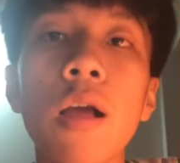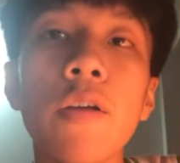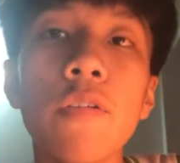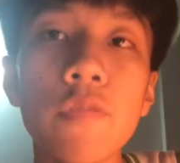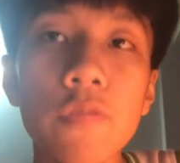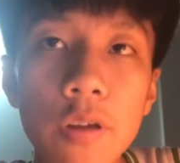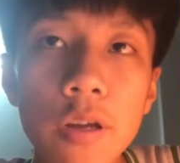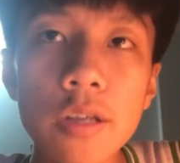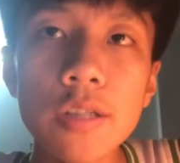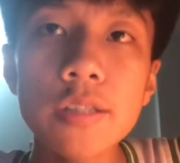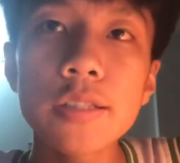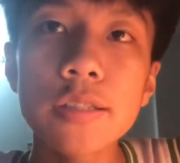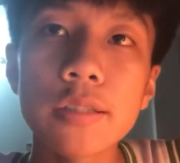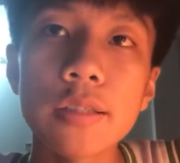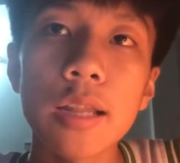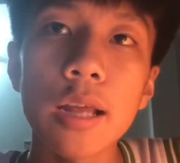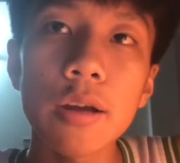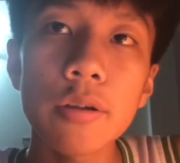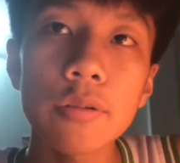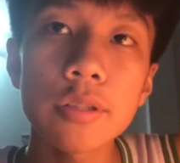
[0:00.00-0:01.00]
First,
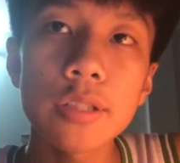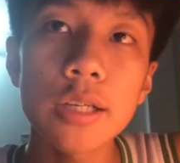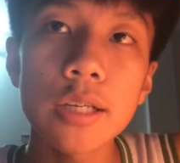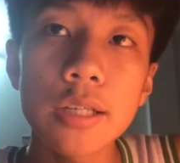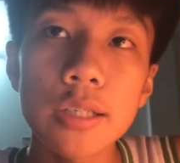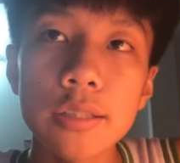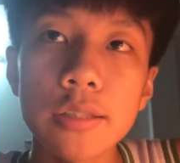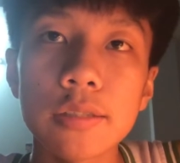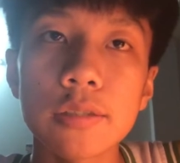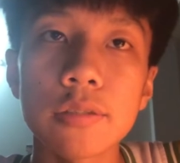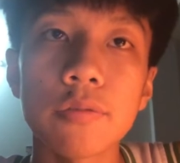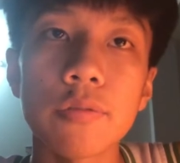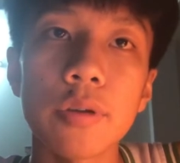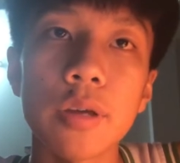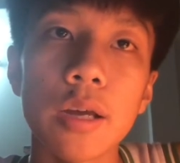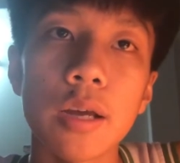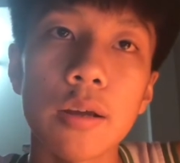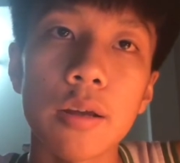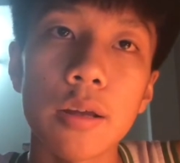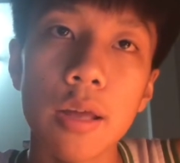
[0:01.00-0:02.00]
nowadays,
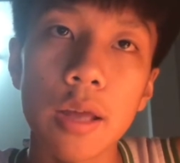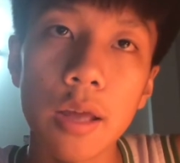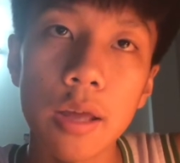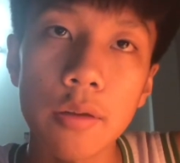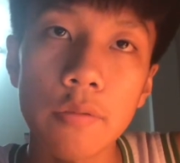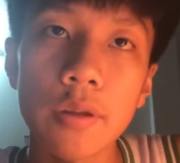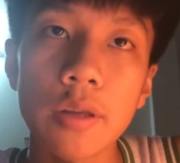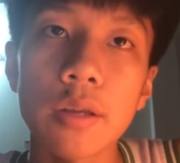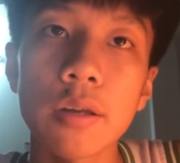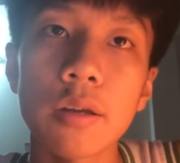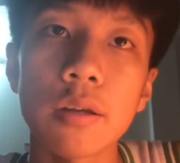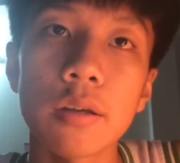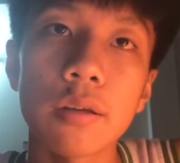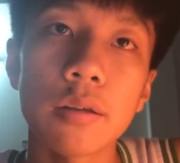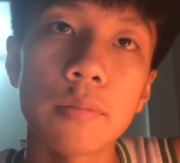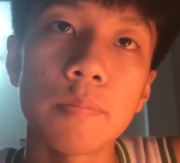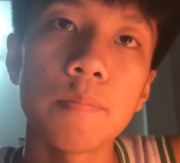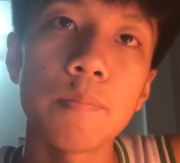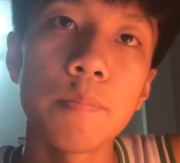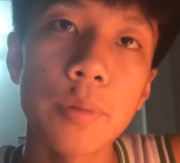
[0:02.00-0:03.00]
we are having
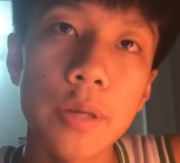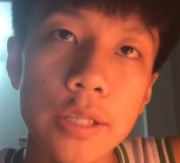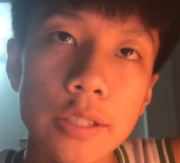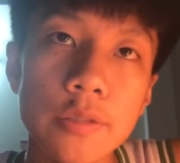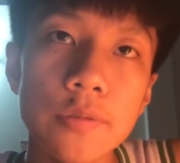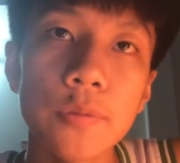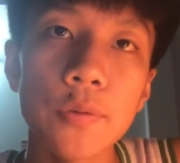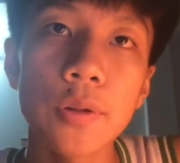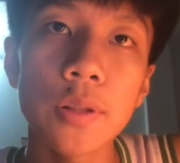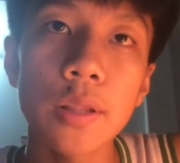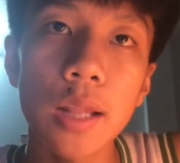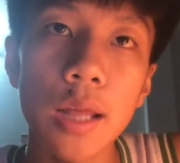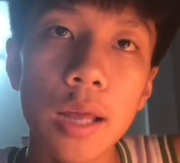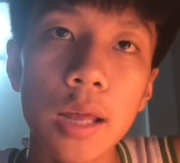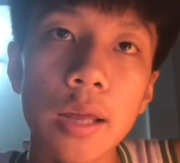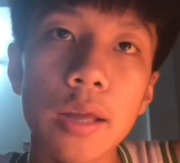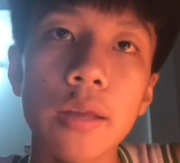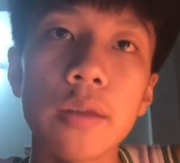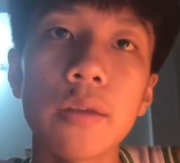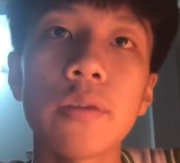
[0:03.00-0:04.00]
a peaceful
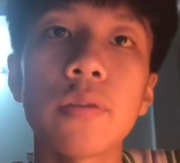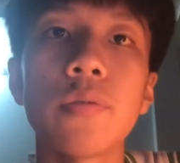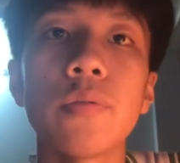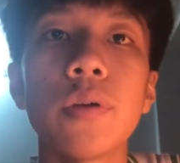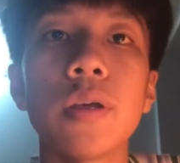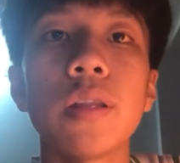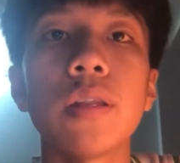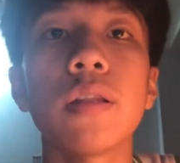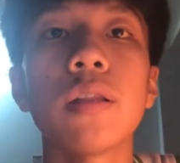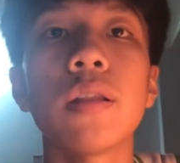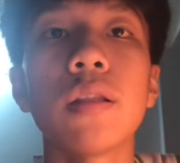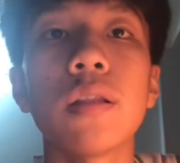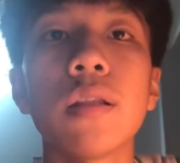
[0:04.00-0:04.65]
life with